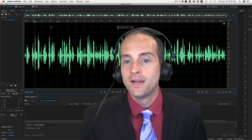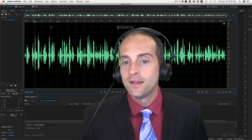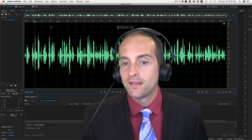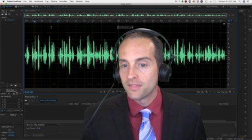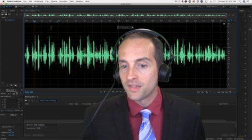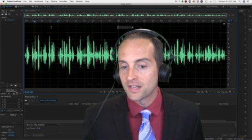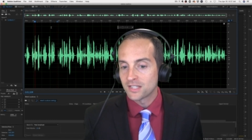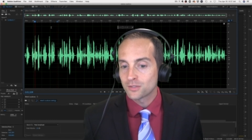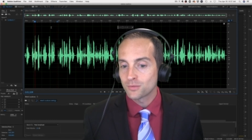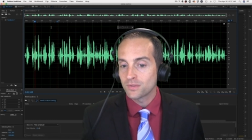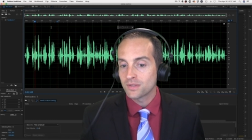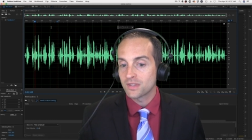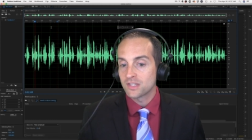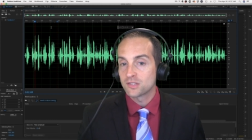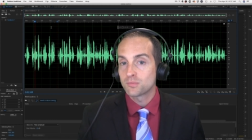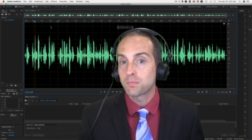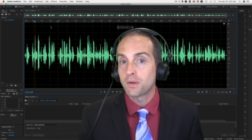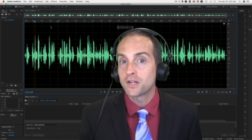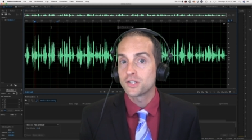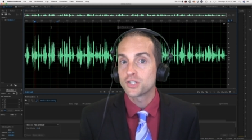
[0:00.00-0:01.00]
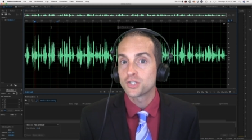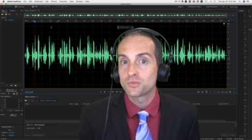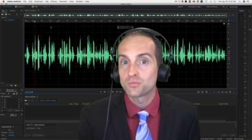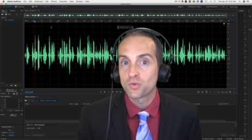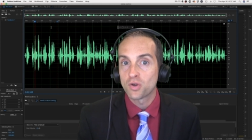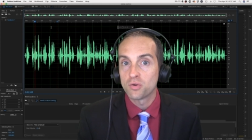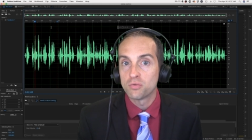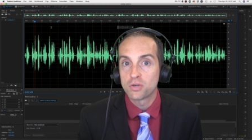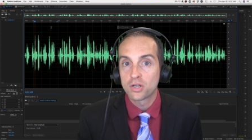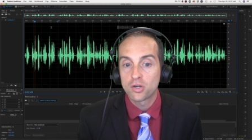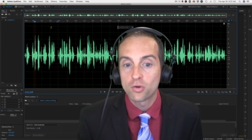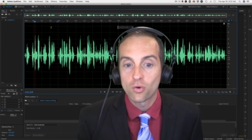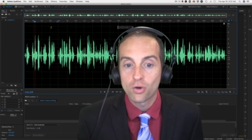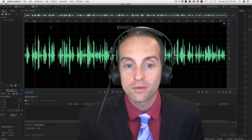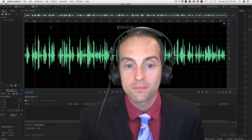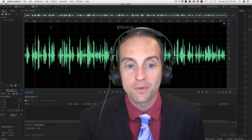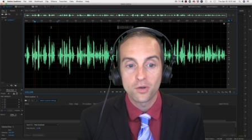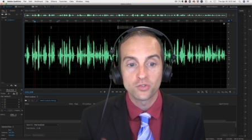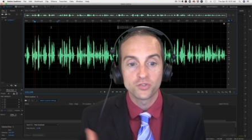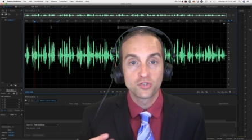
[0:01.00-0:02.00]
Thus, with this punch and roll
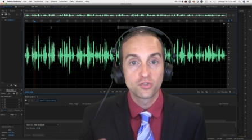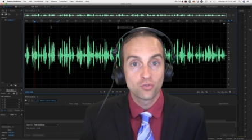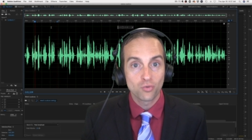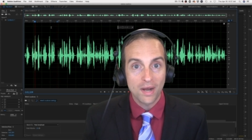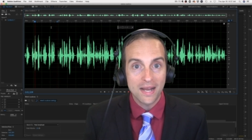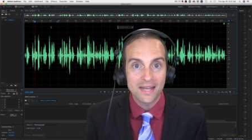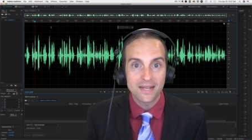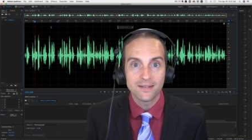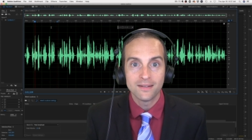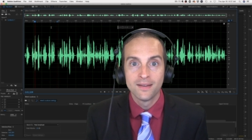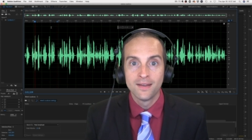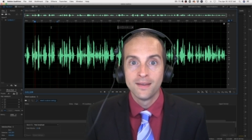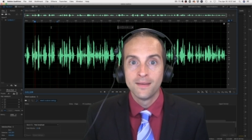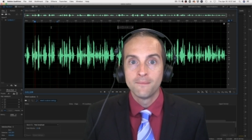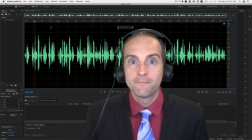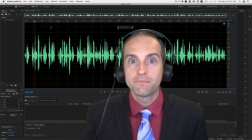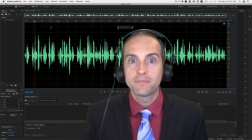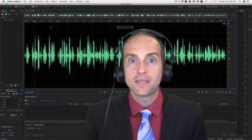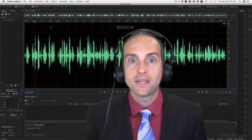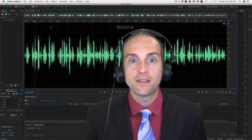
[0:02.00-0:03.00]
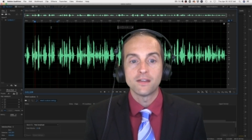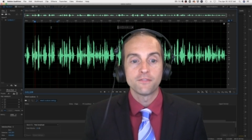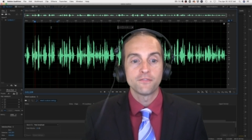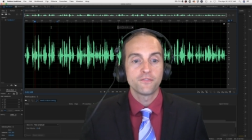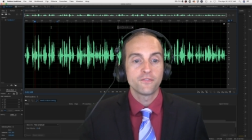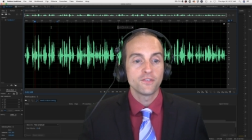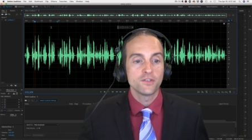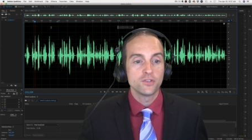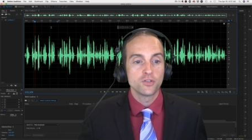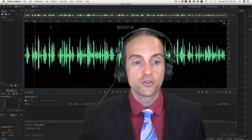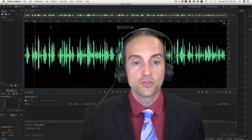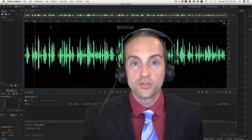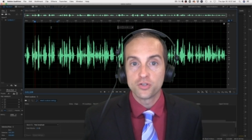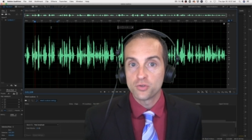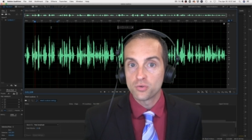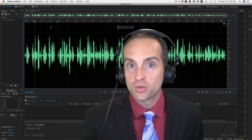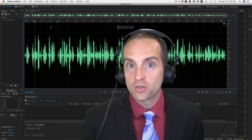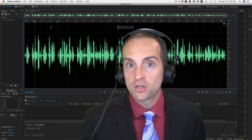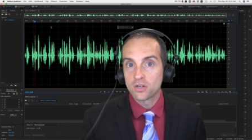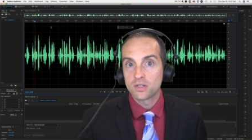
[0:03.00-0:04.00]
record mode's great if you're
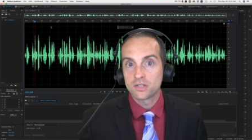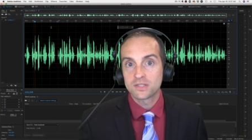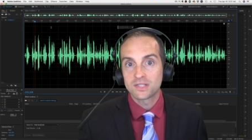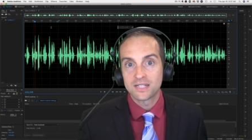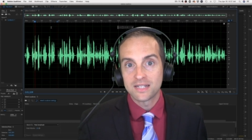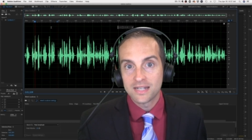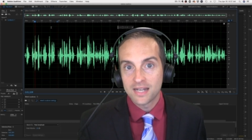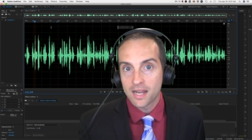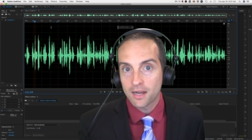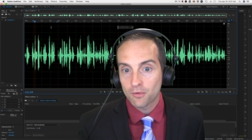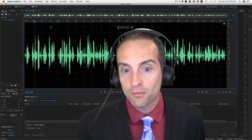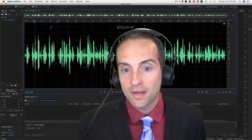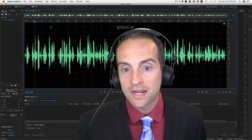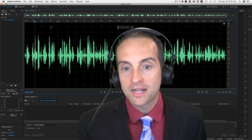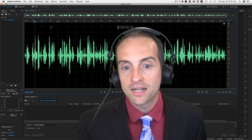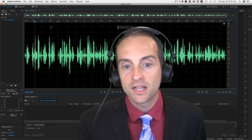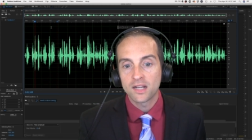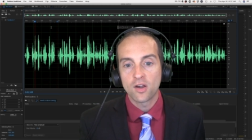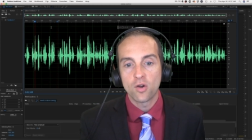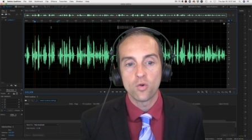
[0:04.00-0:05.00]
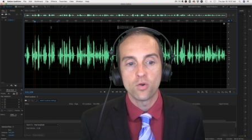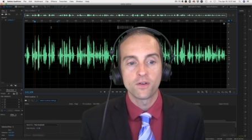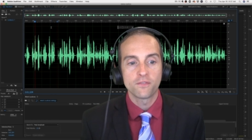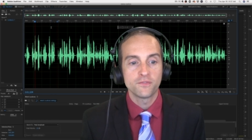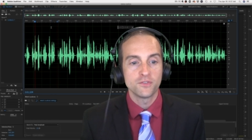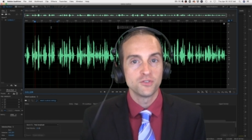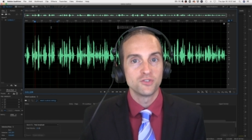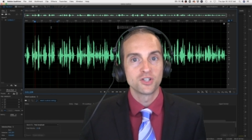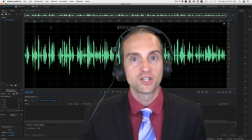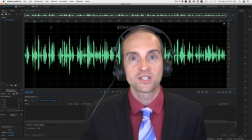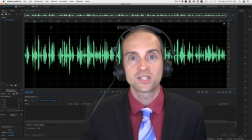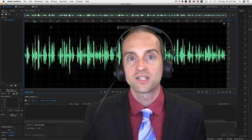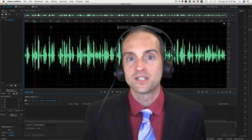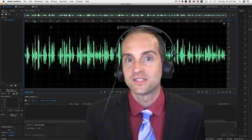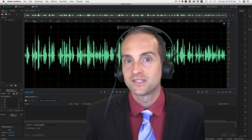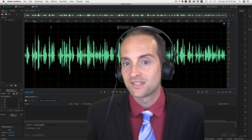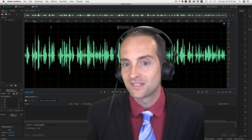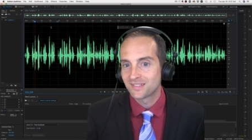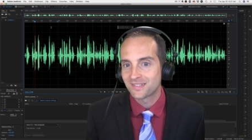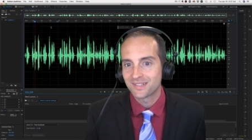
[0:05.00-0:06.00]
newer to narrating or if you just
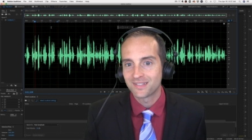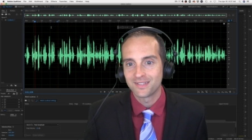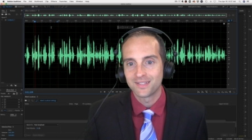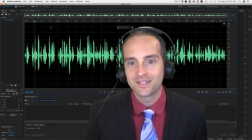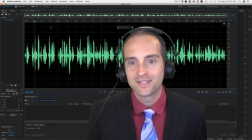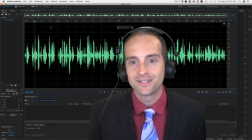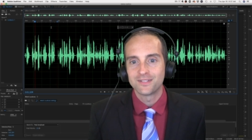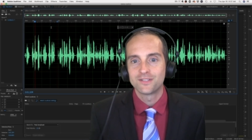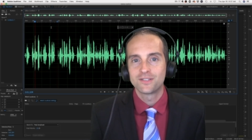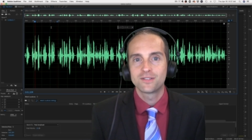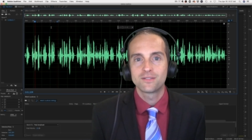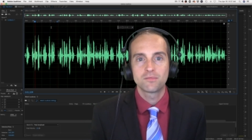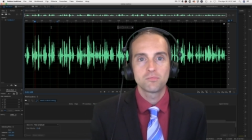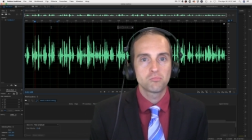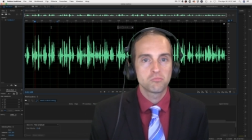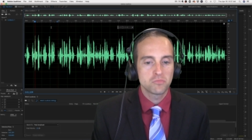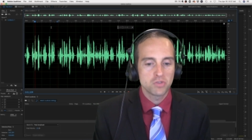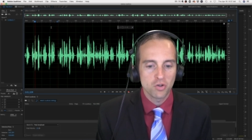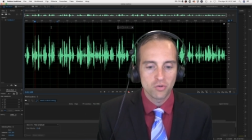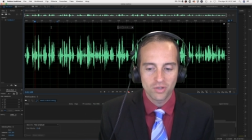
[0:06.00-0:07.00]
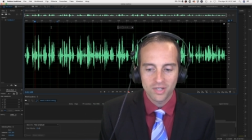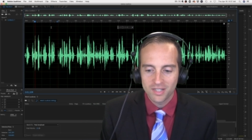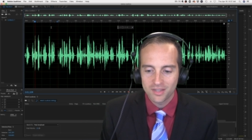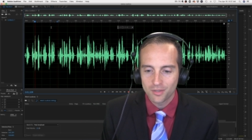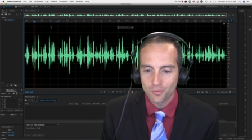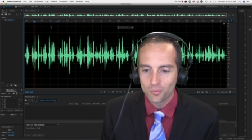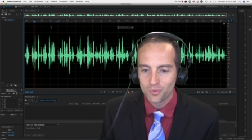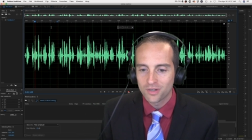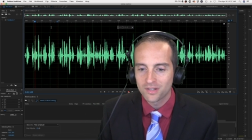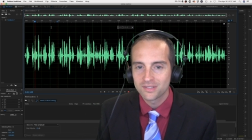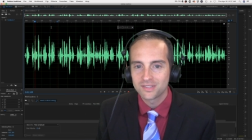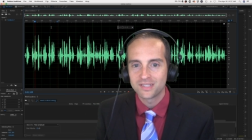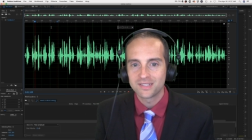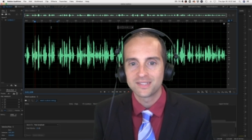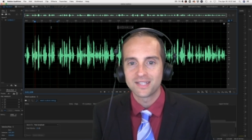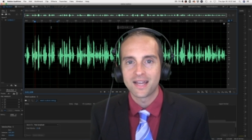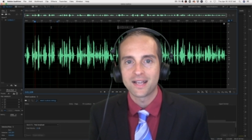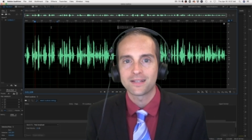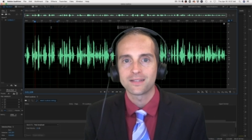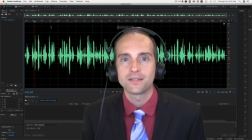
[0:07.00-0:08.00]
consistently don't get the words
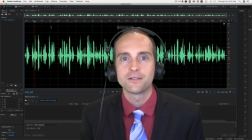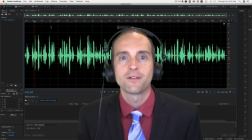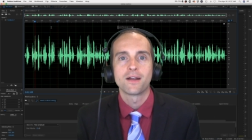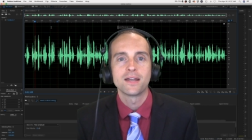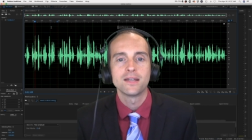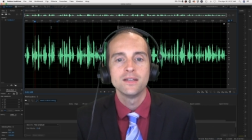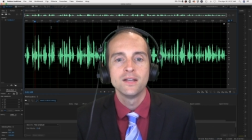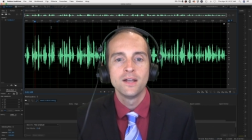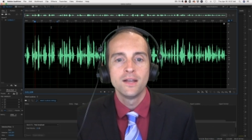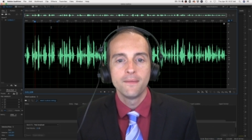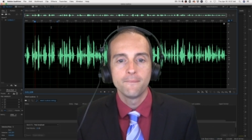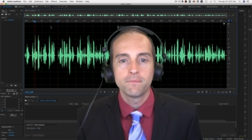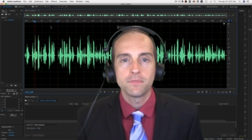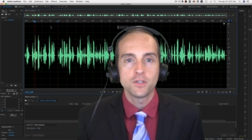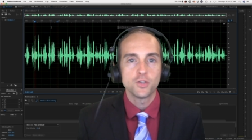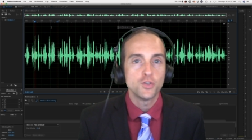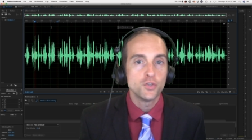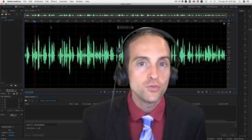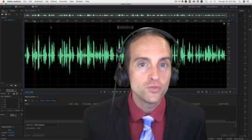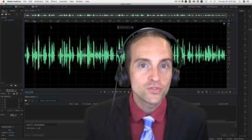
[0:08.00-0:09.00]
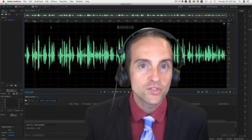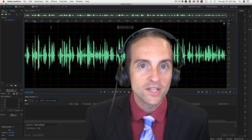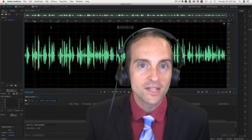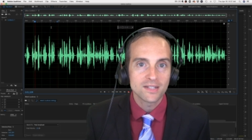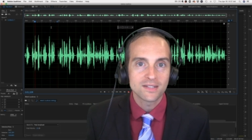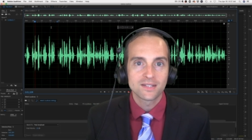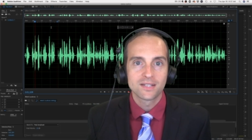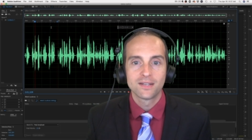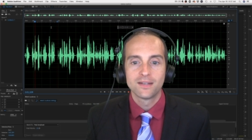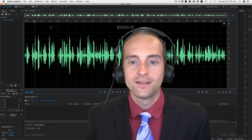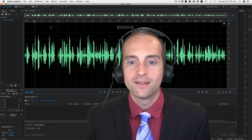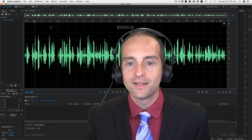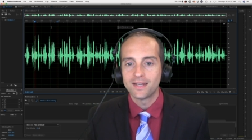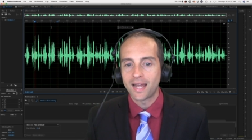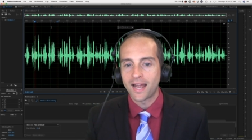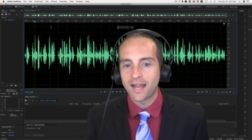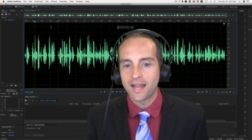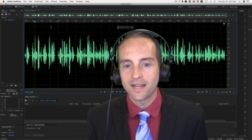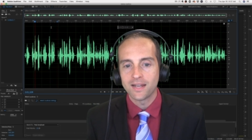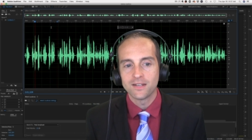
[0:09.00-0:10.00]
exactly right, use it
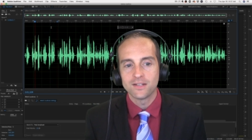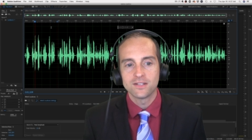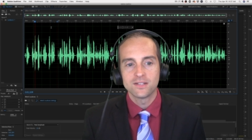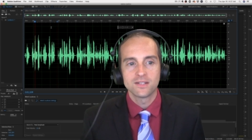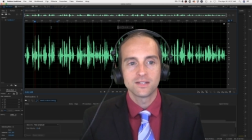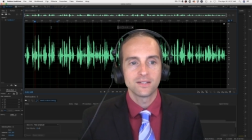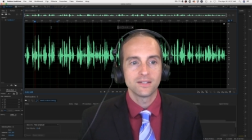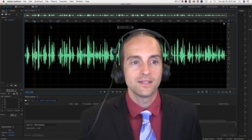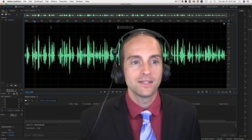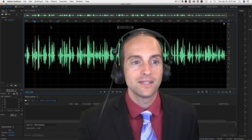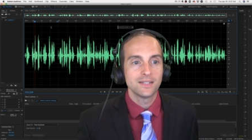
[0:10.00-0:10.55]
and